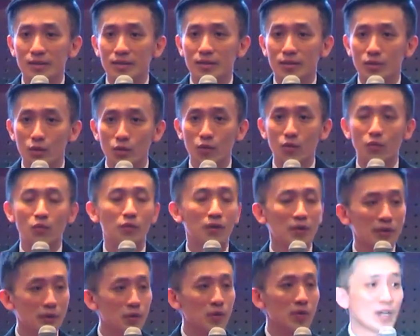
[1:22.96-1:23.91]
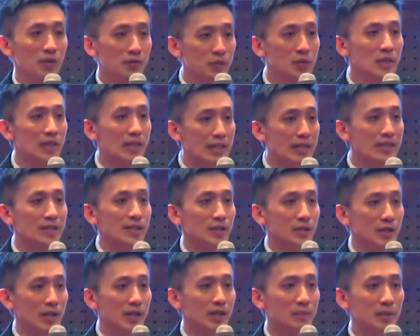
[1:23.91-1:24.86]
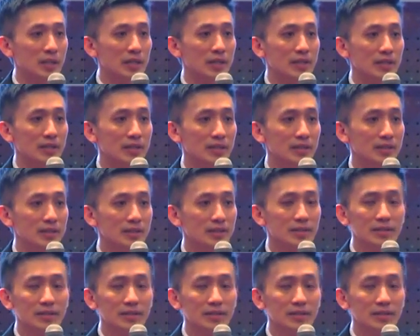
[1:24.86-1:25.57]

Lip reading: So, very good afternoon, ladies and gentlemen.